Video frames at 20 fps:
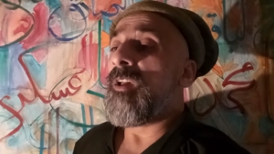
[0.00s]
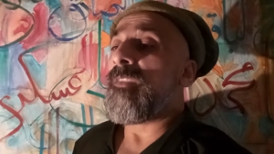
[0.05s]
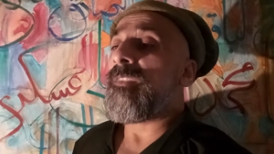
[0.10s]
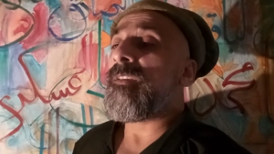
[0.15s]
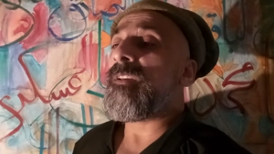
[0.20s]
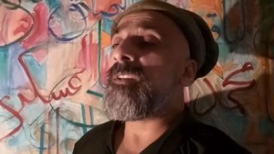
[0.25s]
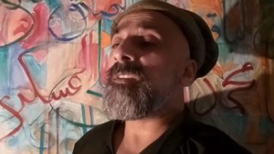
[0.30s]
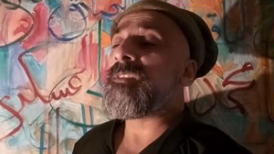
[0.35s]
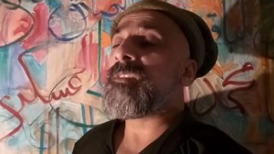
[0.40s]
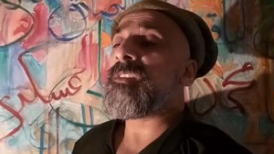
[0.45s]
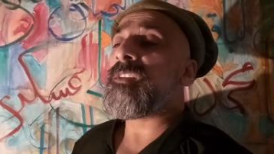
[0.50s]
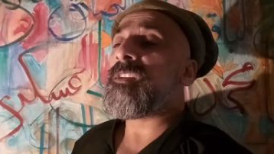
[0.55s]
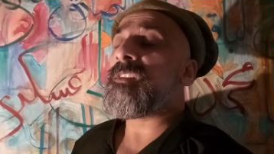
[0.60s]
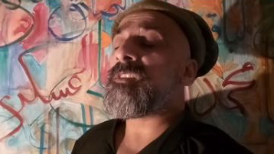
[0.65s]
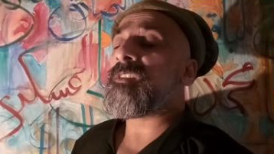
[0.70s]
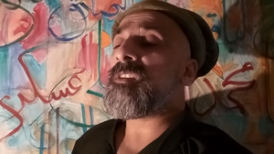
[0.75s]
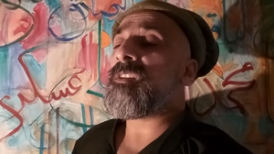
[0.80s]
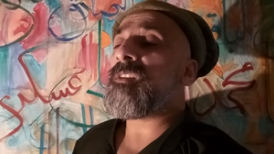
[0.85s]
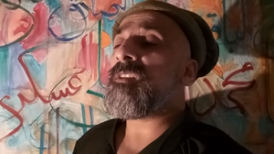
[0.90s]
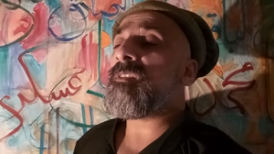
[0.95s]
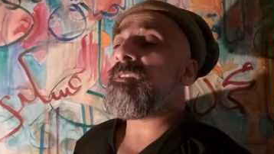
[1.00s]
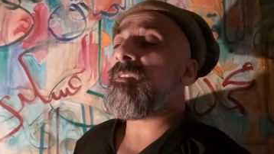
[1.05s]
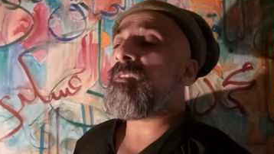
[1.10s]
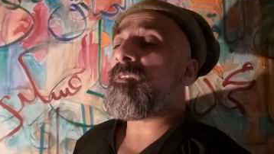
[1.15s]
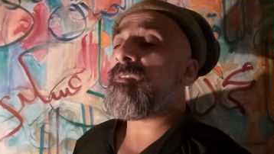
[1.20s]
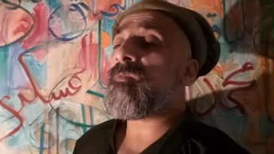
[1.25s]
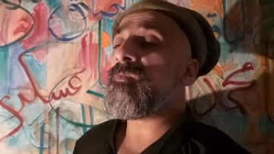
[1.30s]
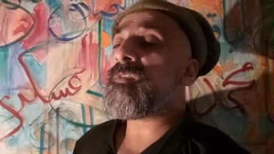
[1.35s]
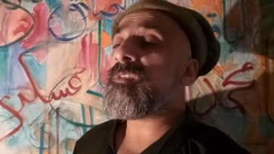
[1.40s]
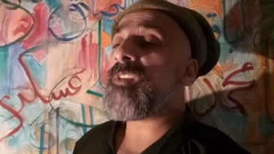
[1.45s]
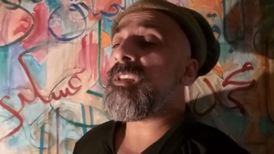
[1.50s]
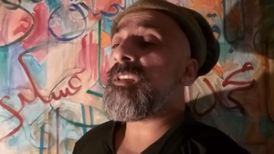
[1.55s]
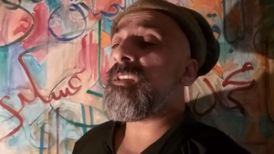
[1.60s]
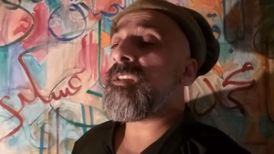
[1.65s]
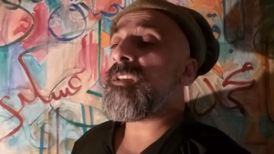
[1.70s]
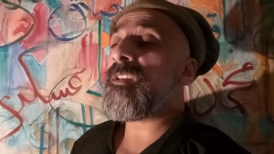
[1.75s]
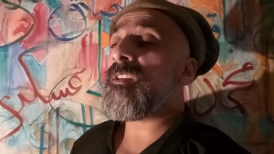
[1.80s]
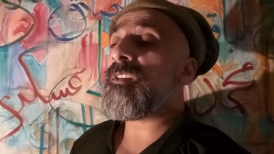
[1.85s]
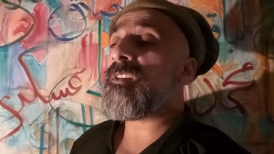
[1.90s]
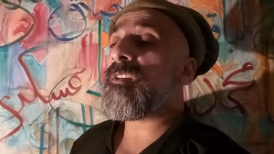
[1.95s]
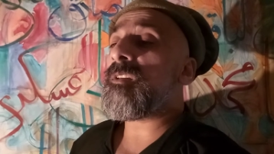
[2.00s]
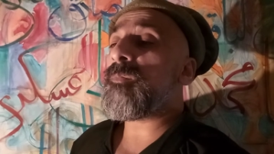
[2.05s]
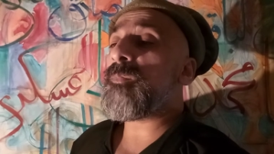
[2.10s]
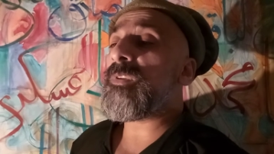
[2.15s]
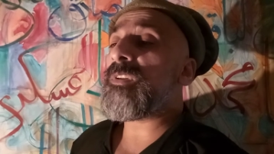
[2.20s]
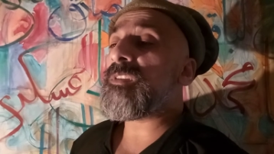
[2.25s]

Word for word: The teaching of Zainab